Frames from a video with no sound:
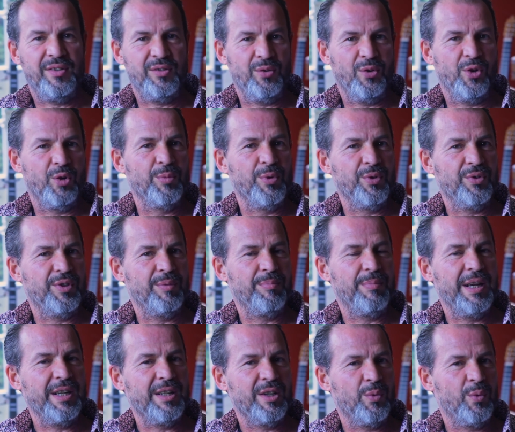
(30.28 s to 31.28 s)
is almost a
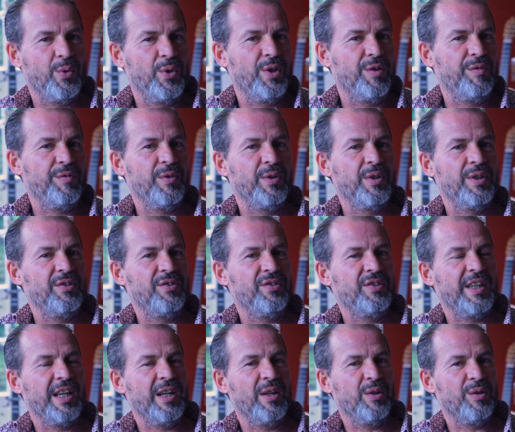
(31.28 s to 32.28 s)
better word for his
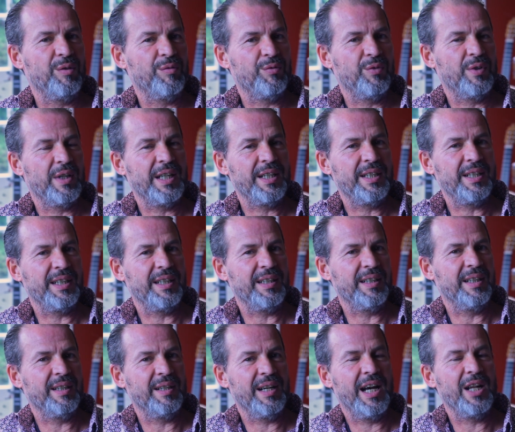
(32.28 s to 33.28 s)
style of
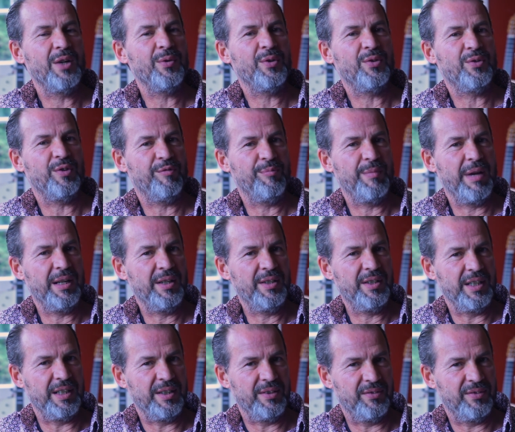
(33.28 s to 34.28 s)
writing, hundreds of
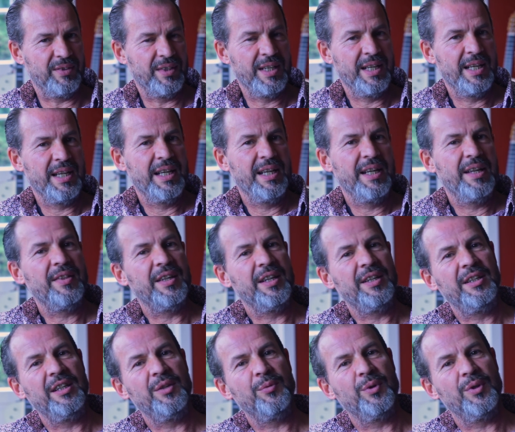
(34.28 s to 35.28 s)
melodies that
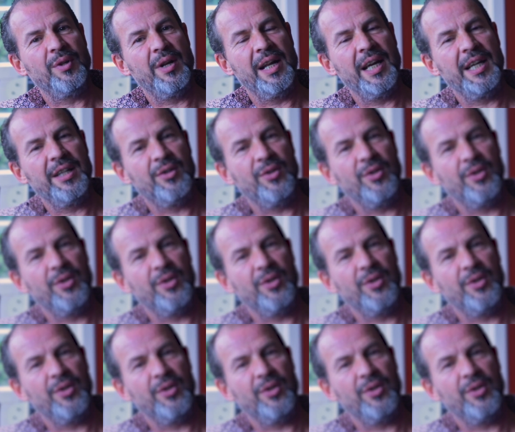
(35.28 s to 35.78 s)
he would later